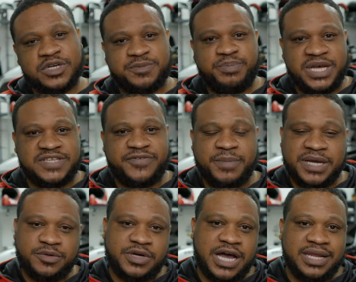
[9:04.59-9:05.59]
works best for my
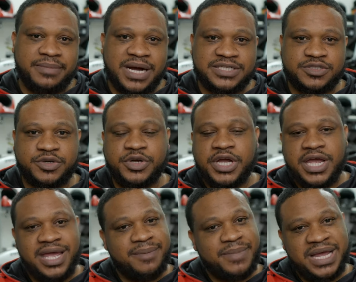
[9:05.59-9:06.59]
Ducati Monster.
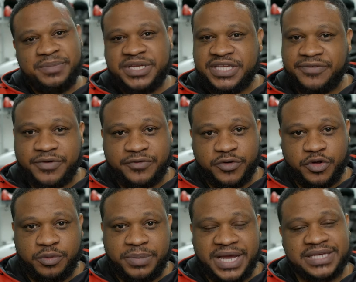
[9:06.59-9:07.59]
It might be different for
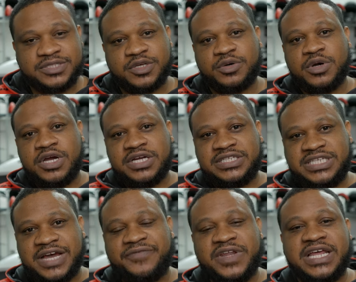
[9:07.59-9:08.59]
your bike, so
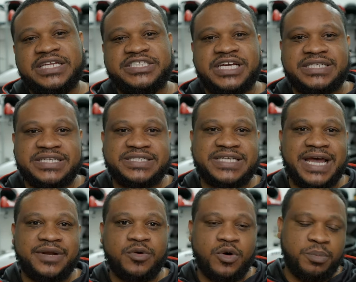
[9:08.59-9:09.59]
definitely check the
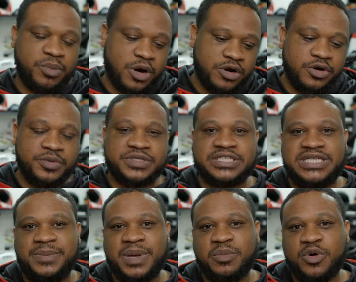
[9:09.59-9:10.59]
site or partner with the
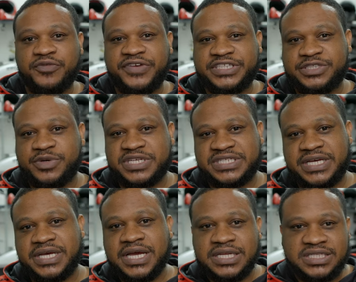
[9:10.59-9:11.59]
team at Motivation
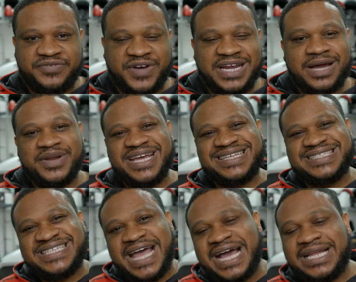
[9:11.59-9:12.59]
USA to find out
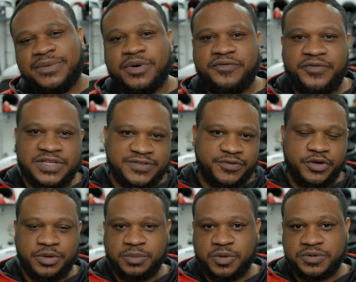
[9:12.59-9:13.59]
exactly what fits for
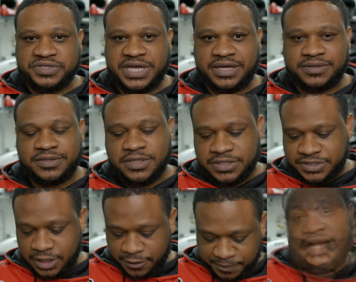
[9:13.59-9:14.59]
your motorcycle.
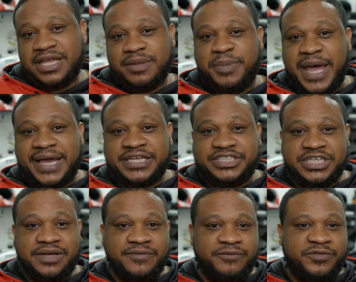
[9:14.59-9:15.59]
So, in the
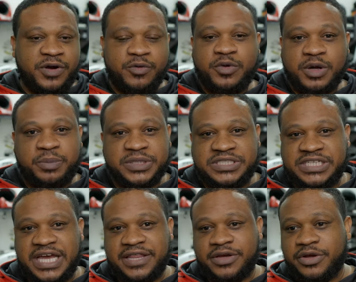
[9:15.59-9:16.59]
packaging, very well put
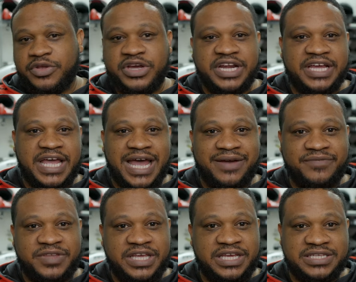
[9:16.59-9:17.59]
together. You're gonna
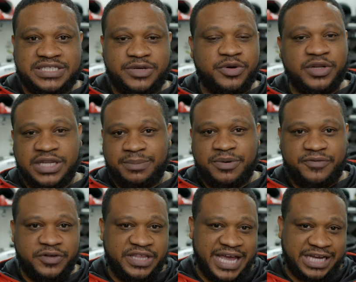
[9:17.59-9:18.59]
have the serial number
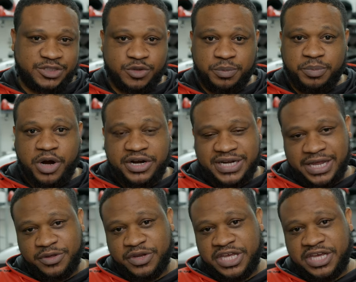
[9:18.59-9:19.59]
for the actual part
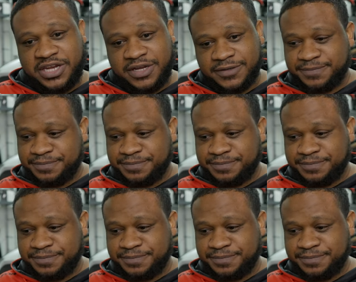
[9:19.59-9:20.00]
that you need,